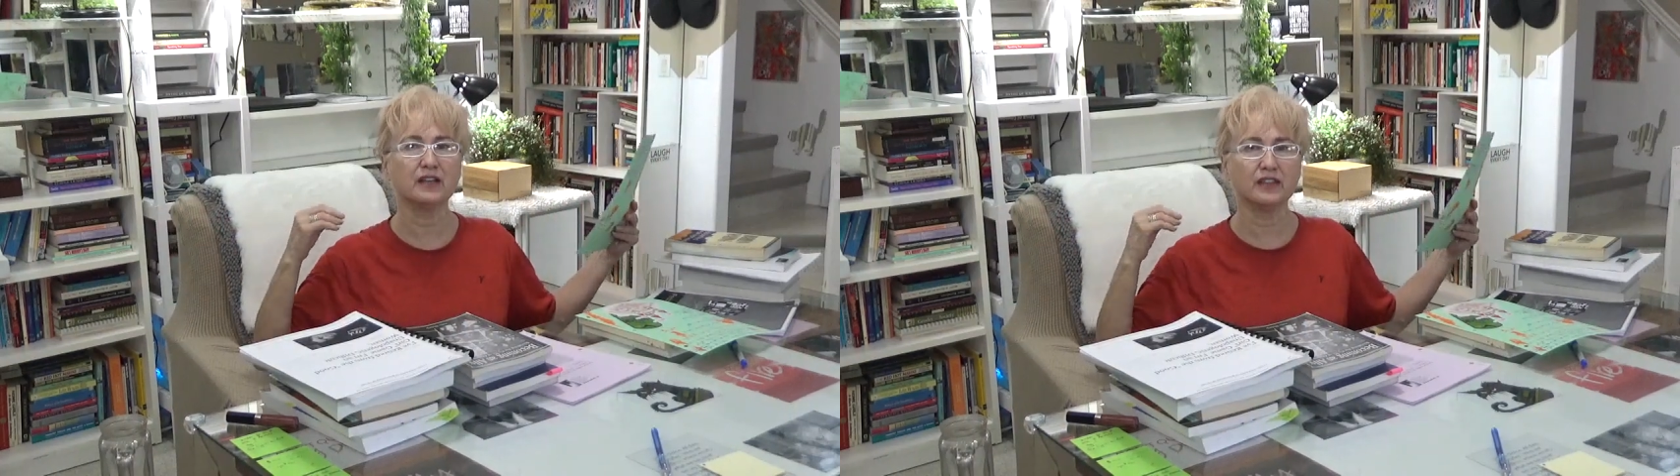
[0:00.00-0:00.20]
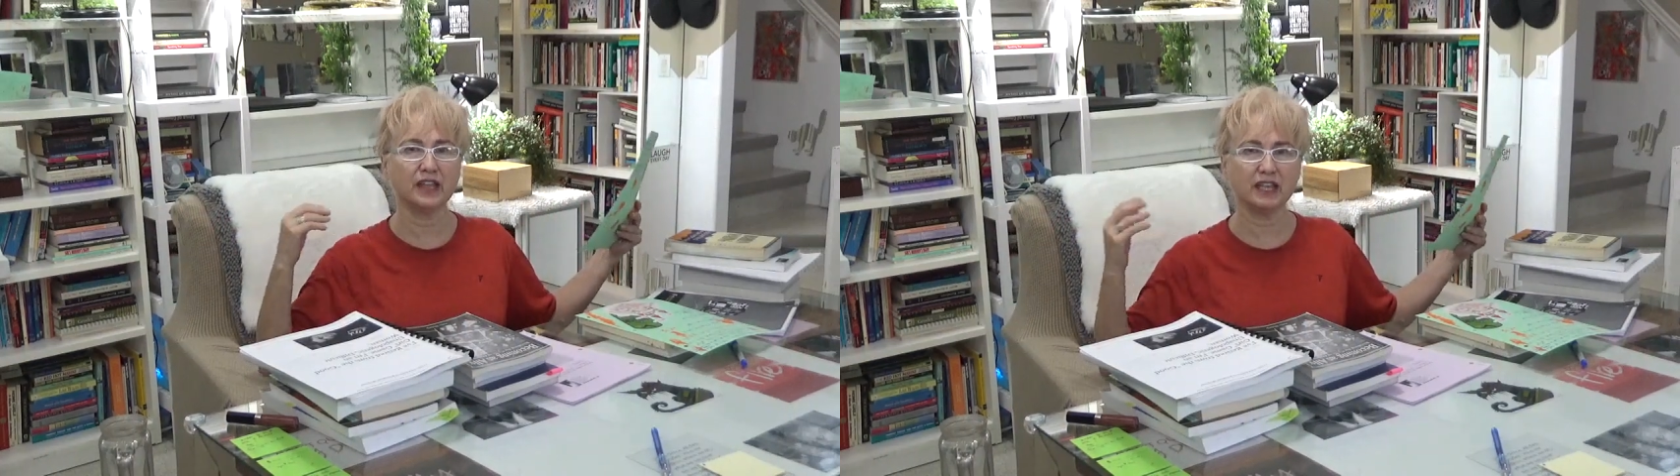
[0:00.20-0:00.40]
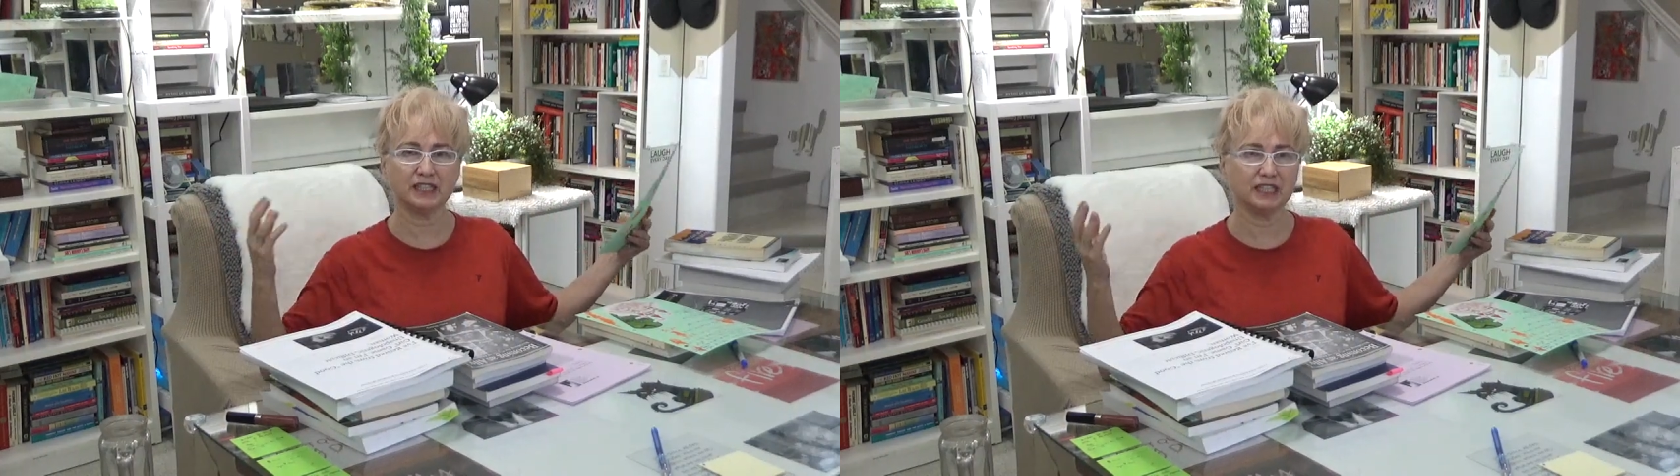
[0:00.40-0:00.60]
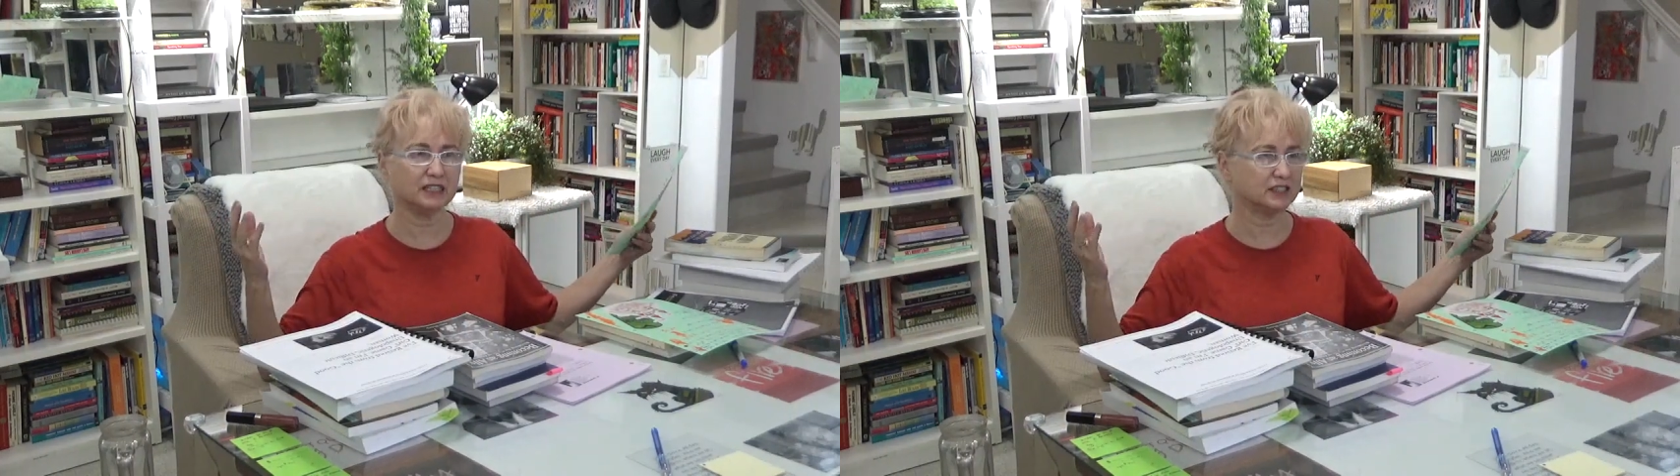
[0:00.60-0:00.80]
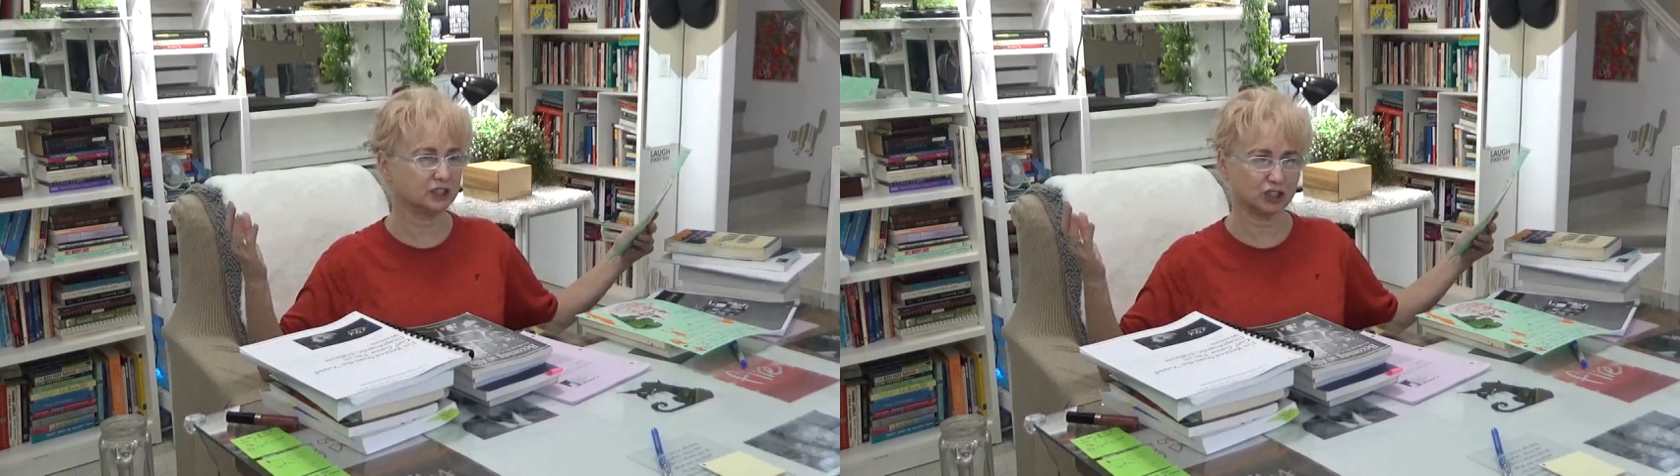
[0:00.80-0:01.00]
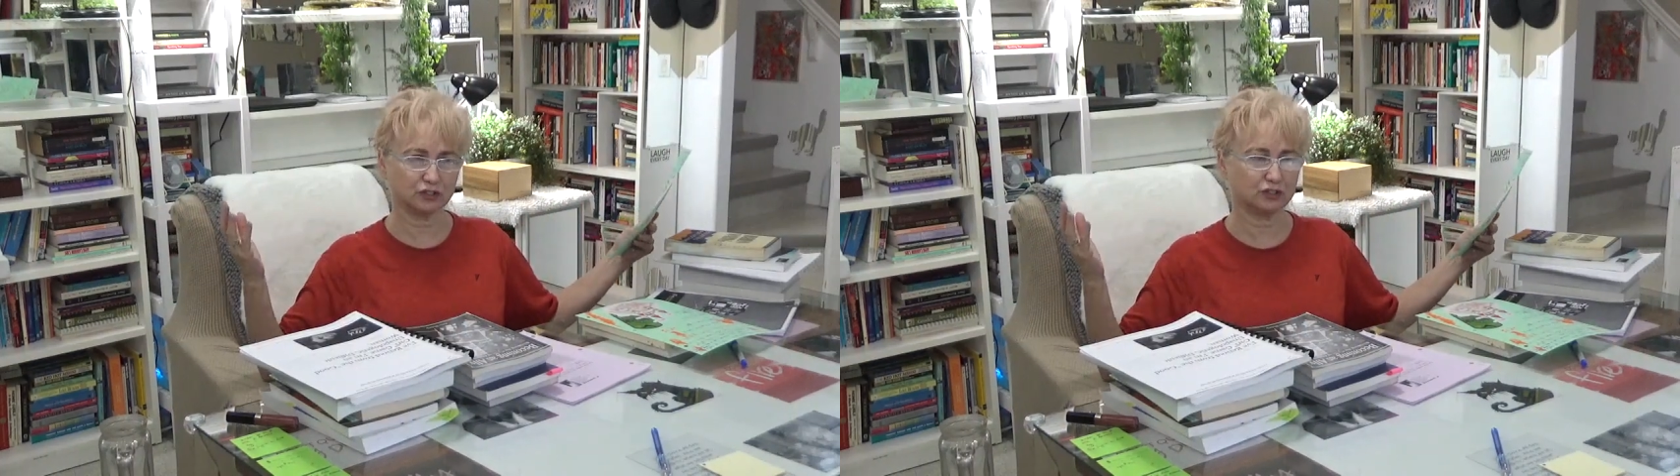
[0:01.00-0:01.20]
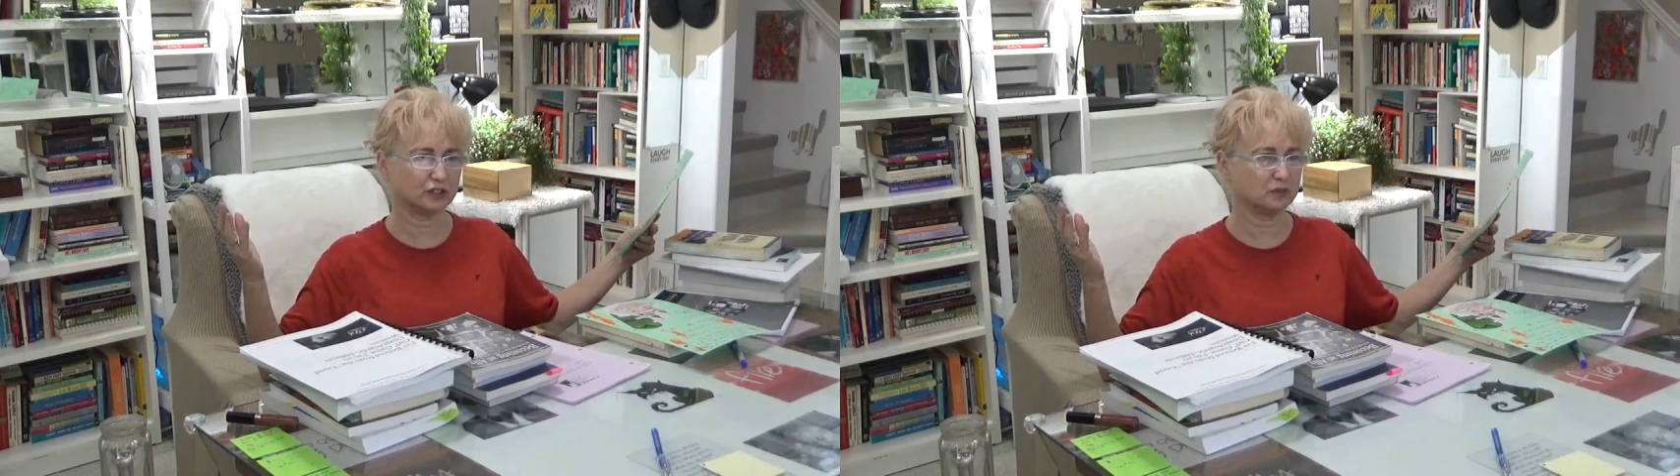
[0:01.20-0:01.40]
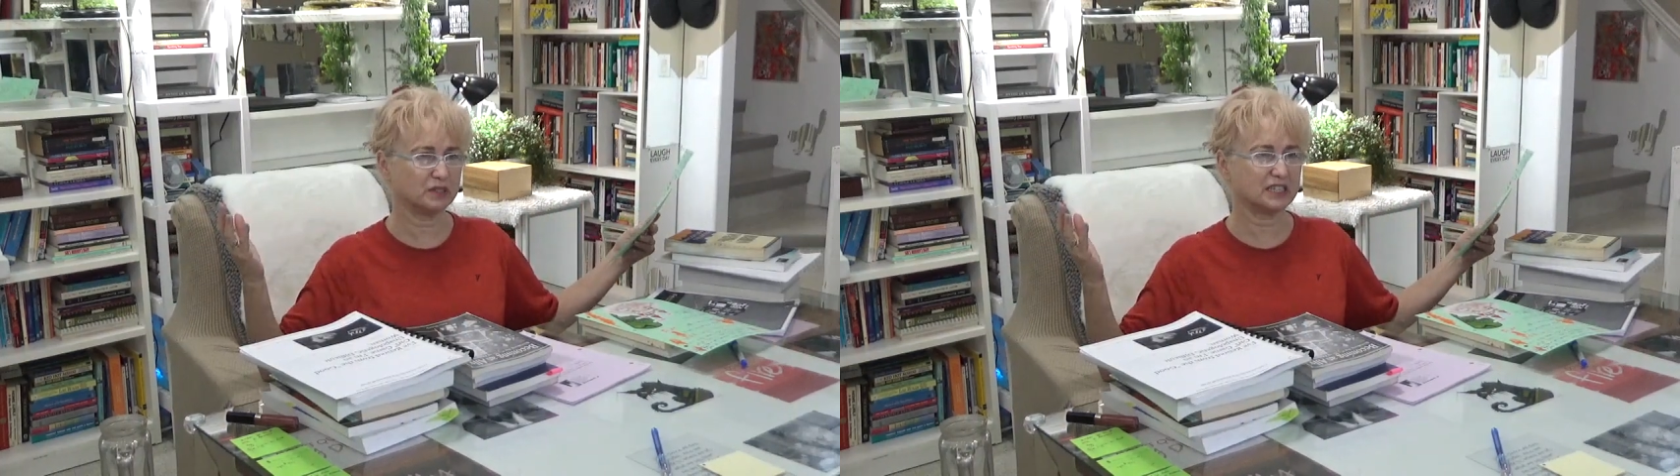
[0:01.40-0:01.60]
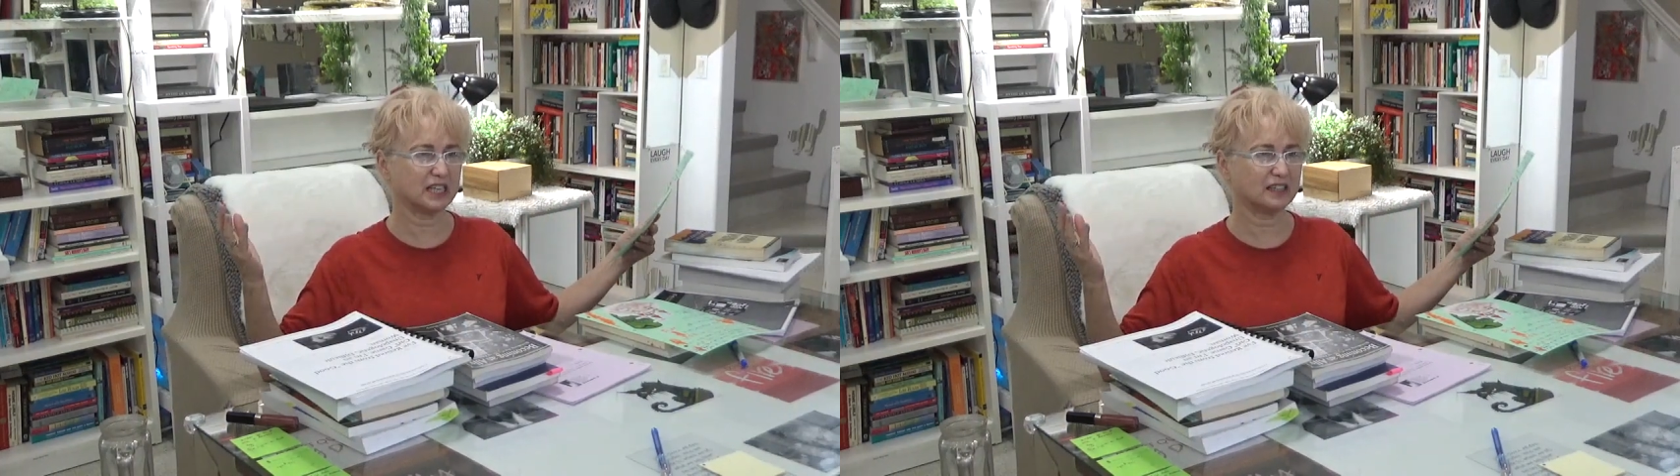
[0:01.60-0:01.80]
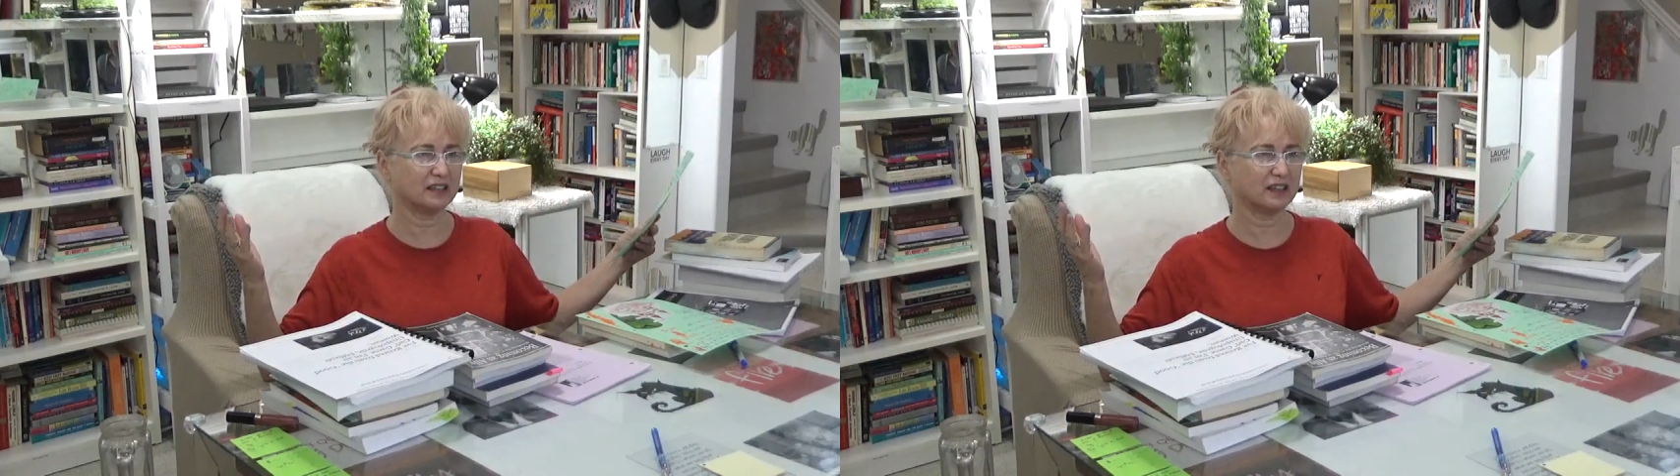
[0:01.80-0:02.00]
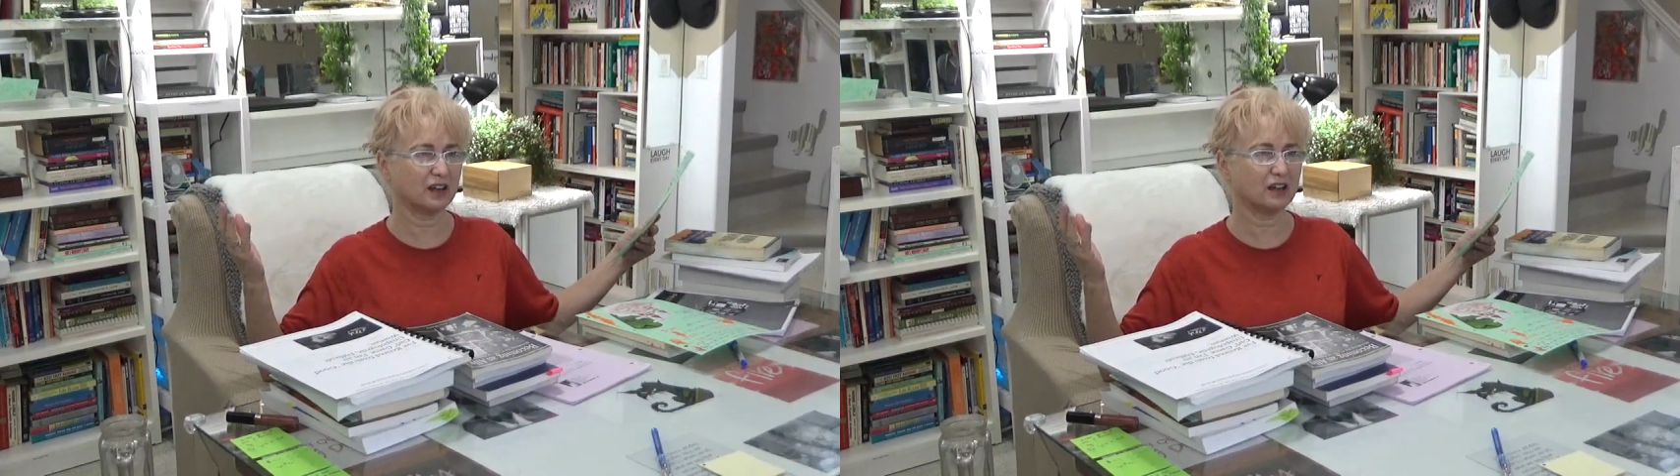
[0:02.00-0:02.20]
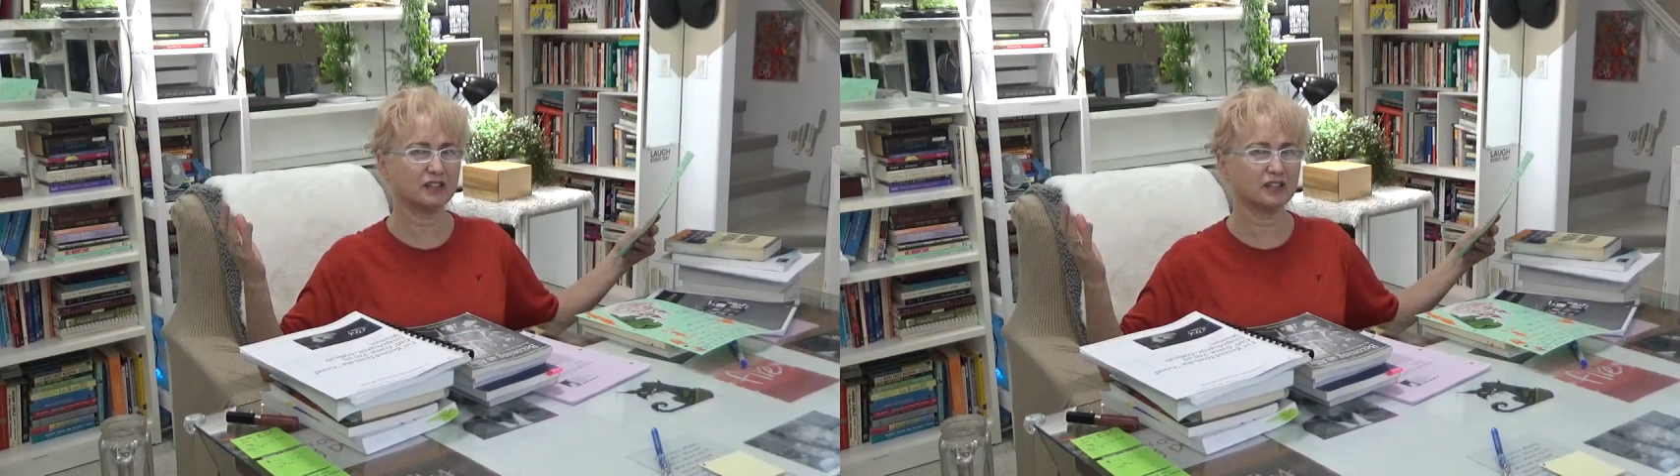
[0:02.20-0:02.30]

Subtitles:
they needed the children to be taken care of.